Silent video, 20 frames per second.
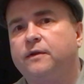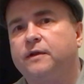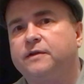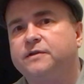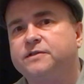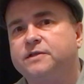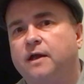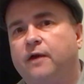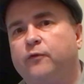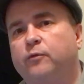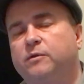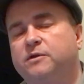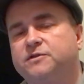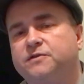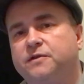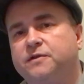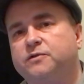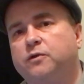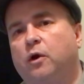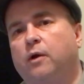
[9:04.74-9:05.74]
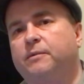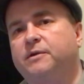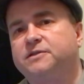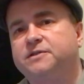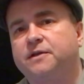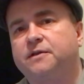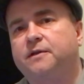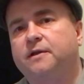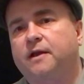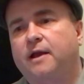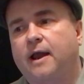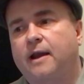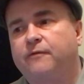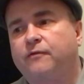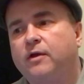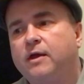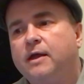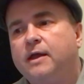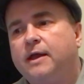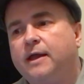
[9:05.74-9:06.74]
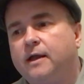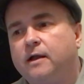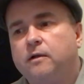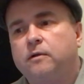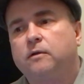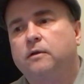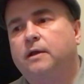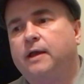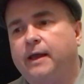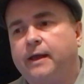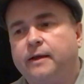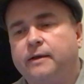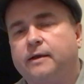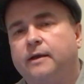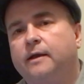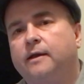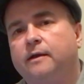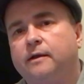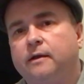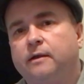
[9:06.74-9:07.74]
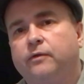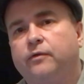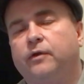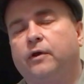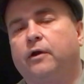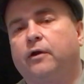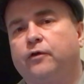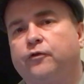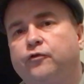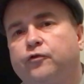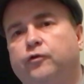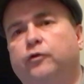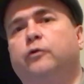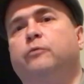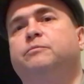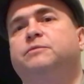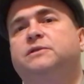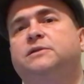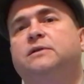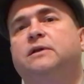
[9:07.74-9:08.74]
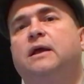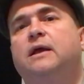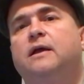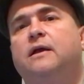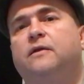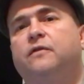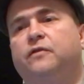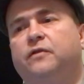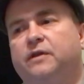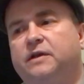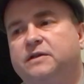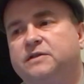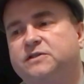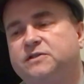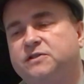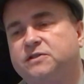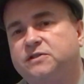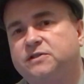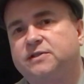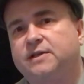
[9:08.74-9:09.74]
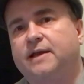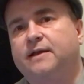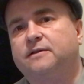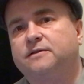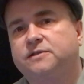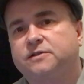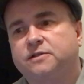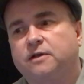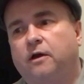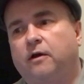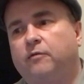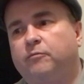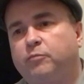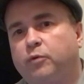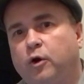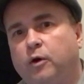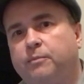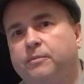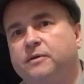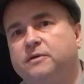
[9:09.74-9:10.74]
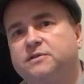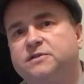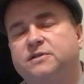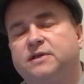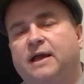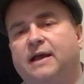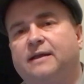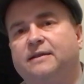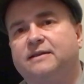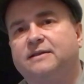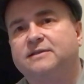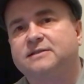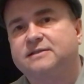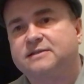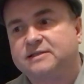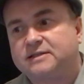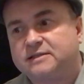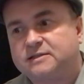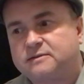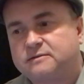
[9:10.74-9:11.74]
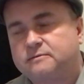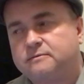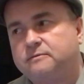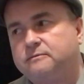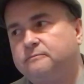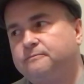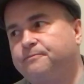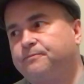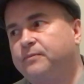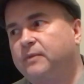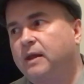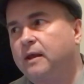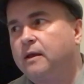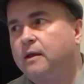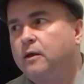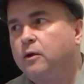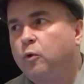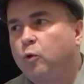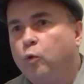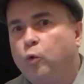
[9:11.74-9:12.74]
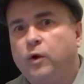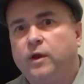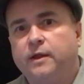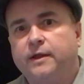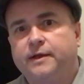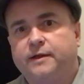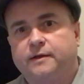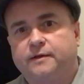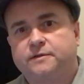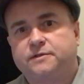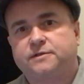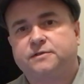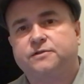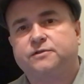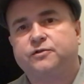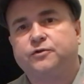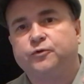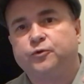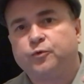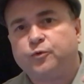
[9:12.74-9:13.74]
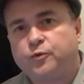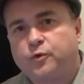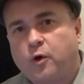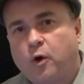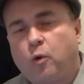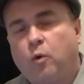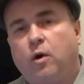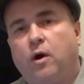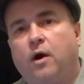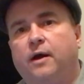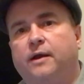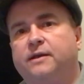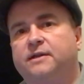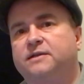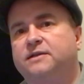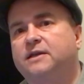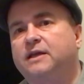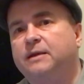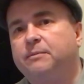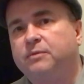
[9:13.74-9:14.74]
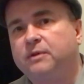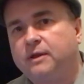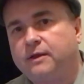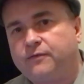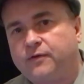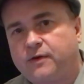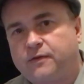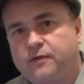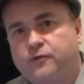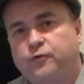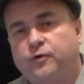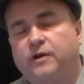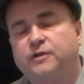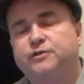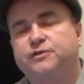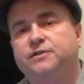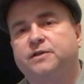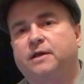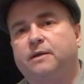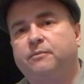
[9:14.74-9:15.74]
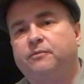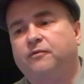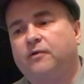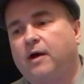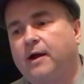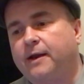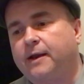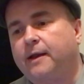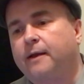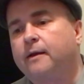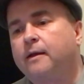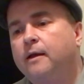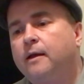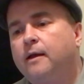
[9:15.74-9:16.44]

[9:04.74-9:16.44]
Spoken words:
these governments and these armies did to kind of inculcate in their troops this sense of purpose and this willingness to go on, to keep living in the trenches and keep fighting,